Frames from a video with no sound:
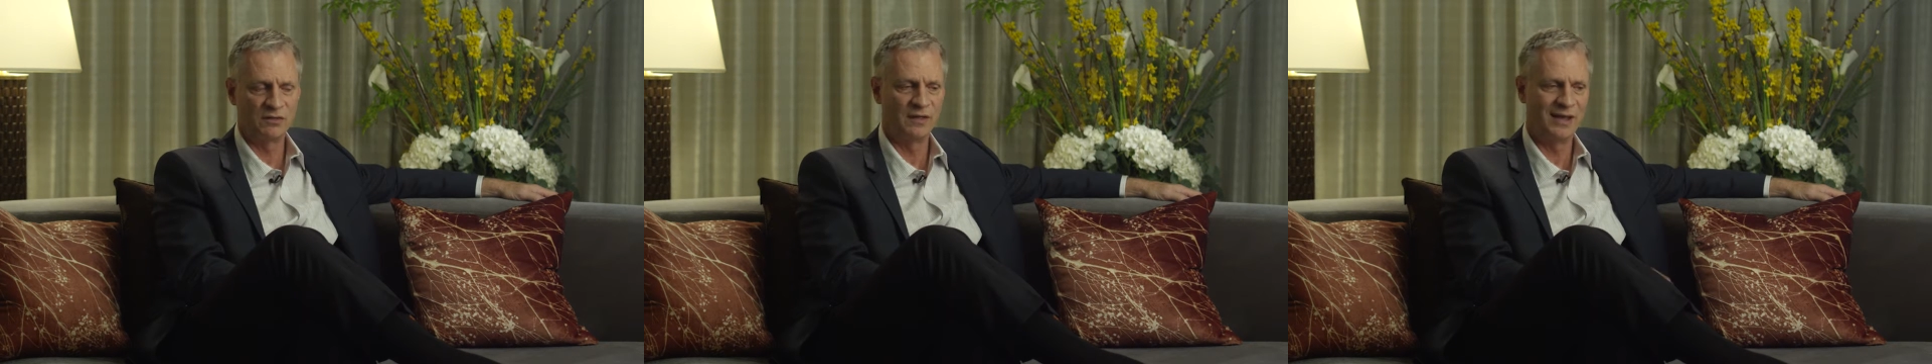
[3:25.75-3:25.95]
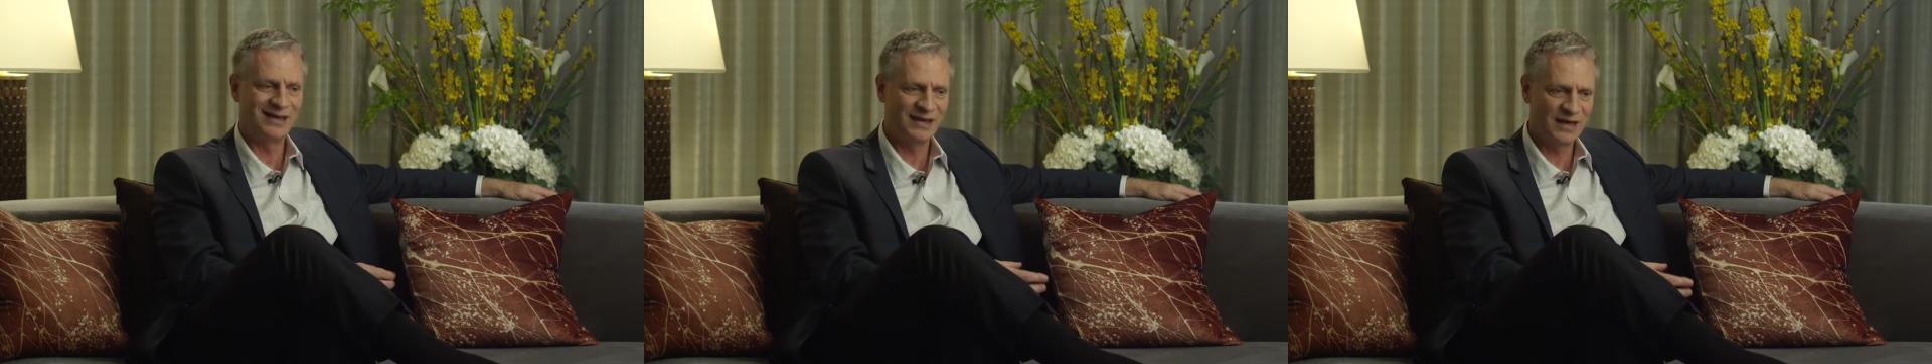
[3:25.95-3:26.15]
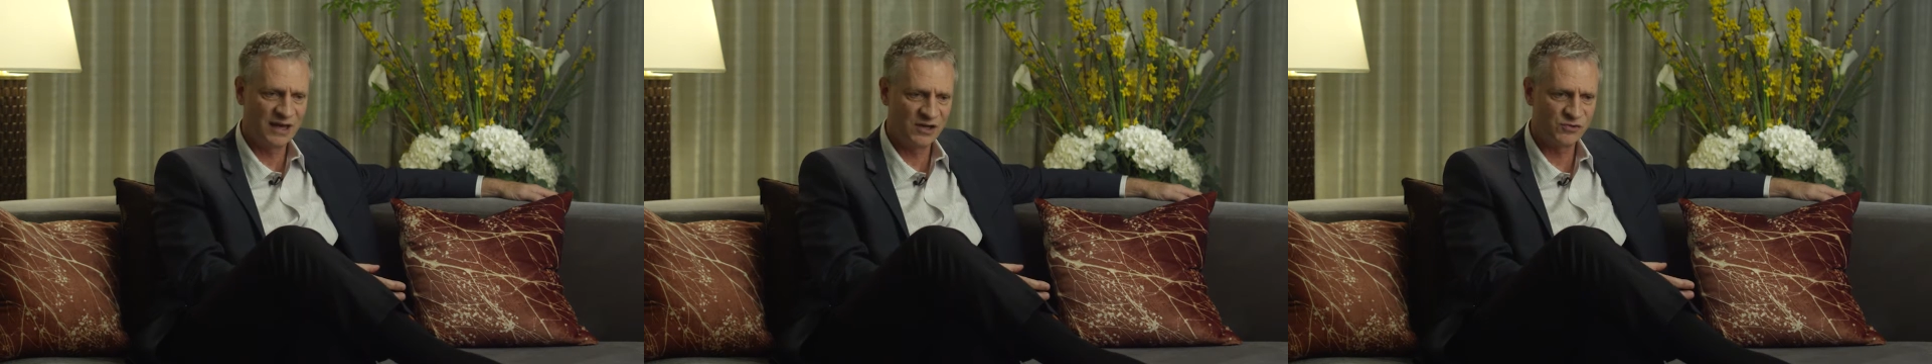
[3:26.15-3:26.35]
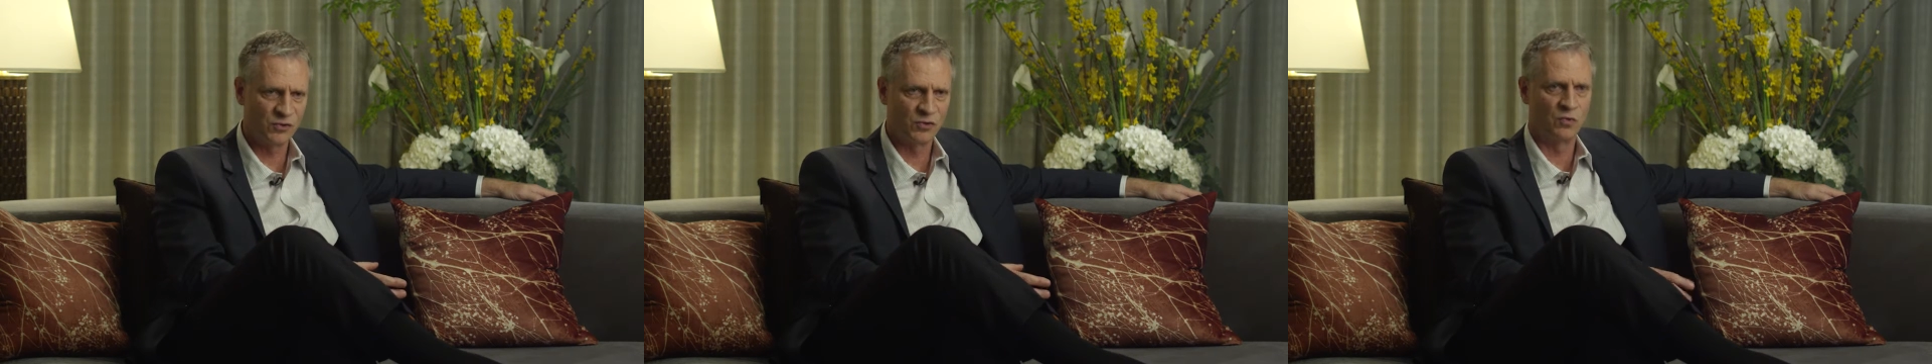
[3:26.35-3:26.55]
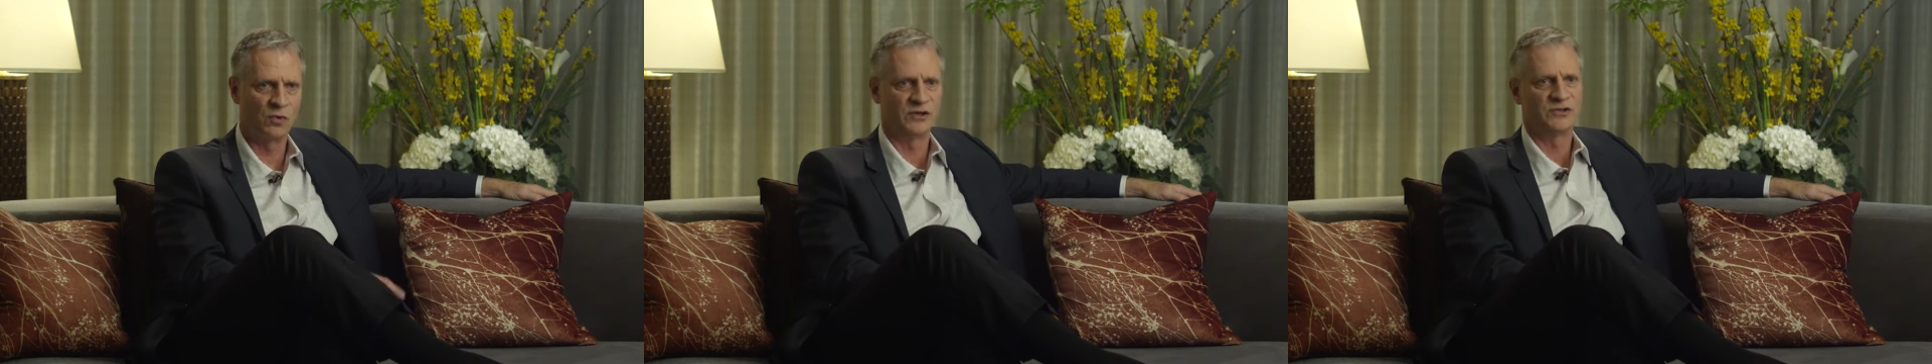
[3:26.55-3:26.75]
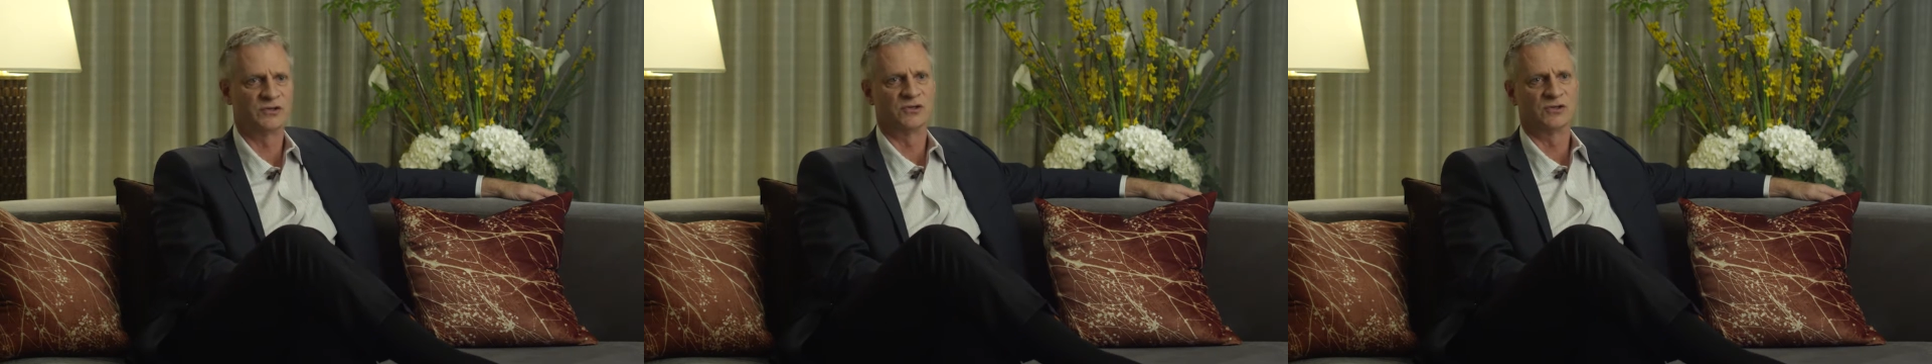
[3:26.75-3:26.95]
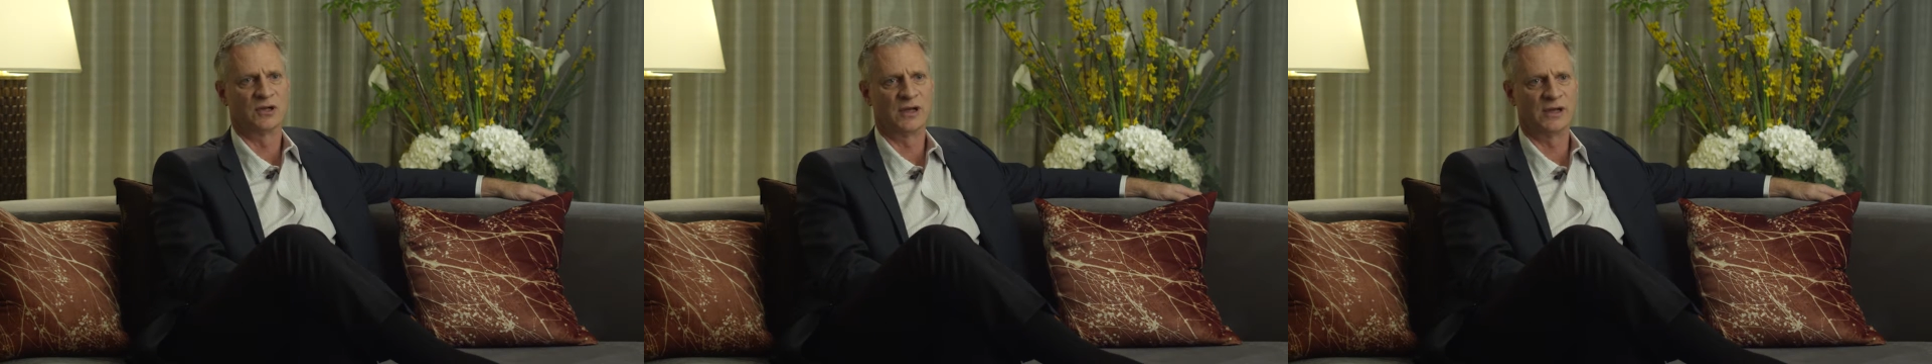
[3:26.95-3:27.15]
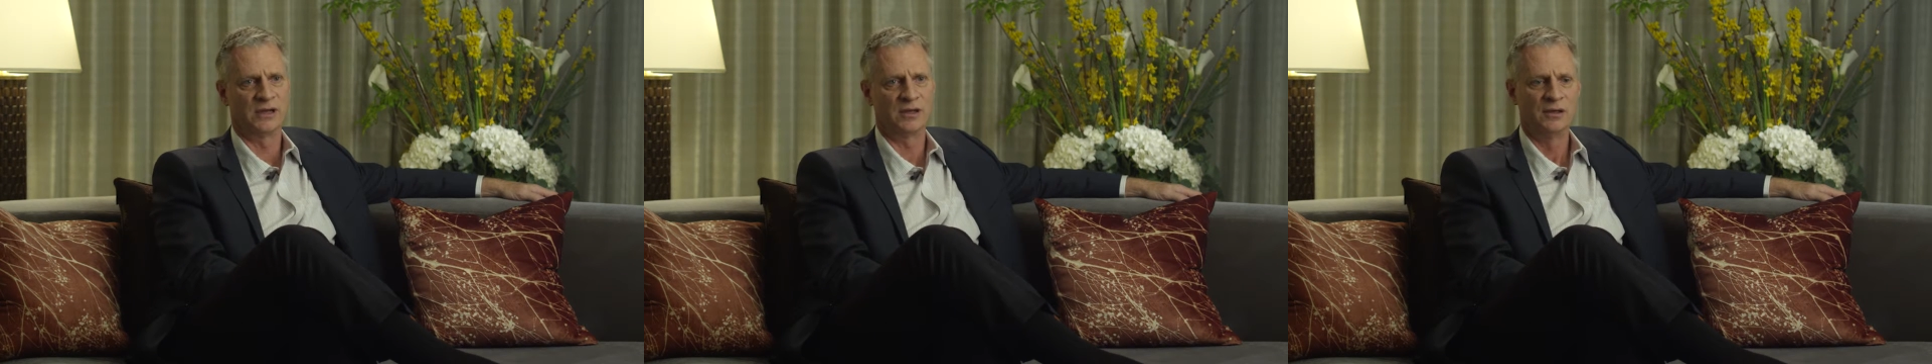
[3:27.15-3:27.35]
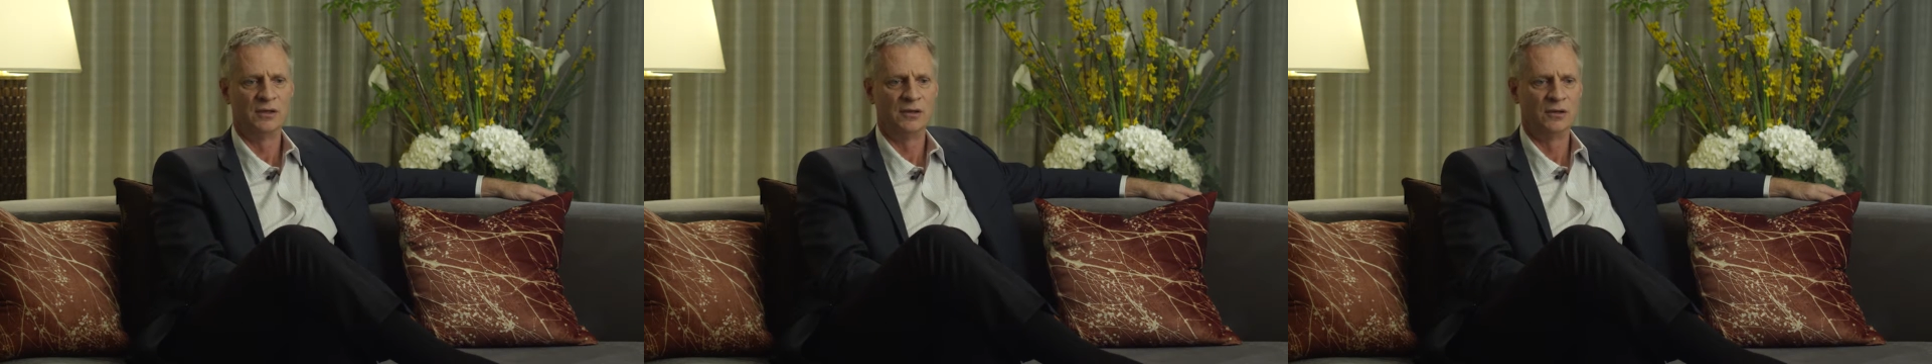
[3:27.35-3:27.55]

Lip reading: They can answer questions like,